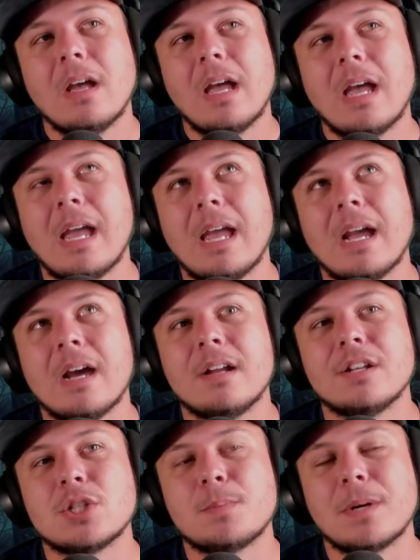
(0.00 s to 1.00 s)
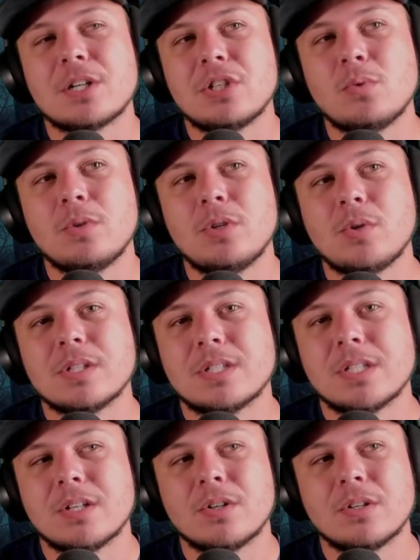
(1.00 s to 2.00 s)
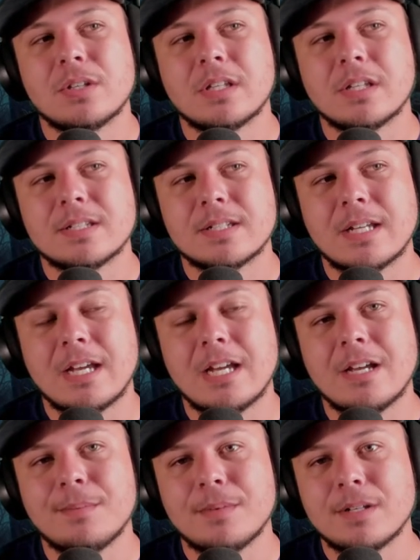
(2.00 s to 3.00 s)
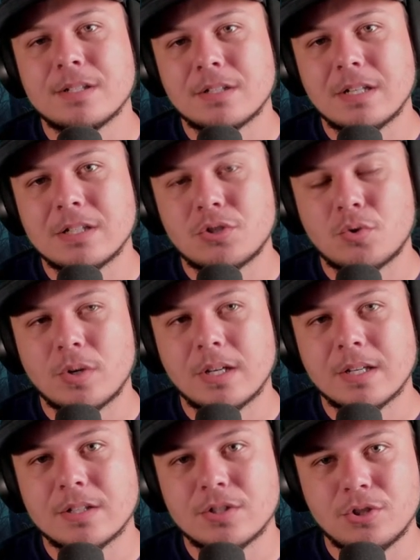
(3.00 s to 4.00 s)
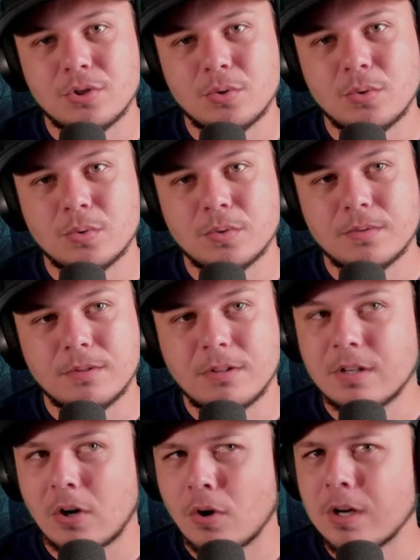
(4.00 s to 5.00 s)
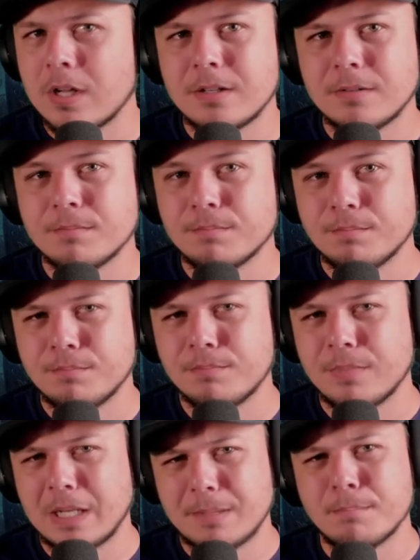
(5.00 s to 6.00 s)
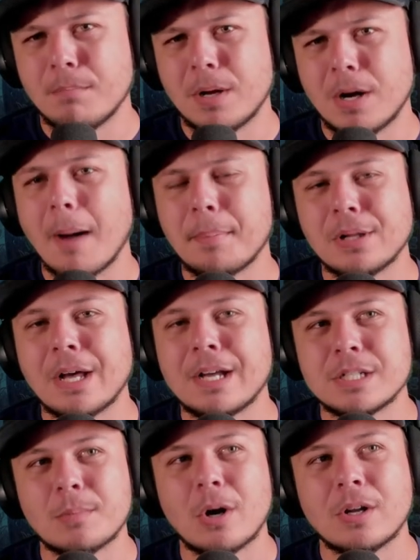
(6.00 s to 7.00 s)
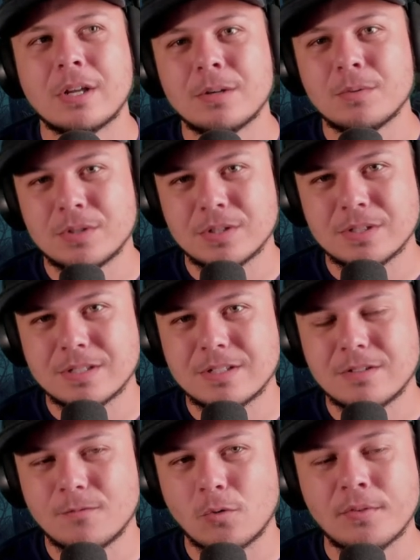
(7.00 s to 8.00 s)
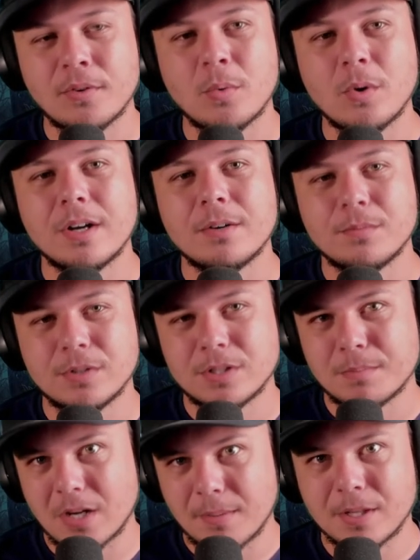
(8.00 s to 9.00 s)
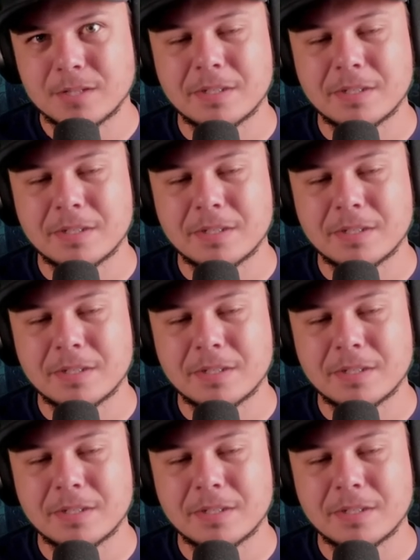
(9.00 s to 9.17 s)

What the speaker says: And especially when you consider this game is entering into an already like monopolized market, which is 4v1, which is monopolized by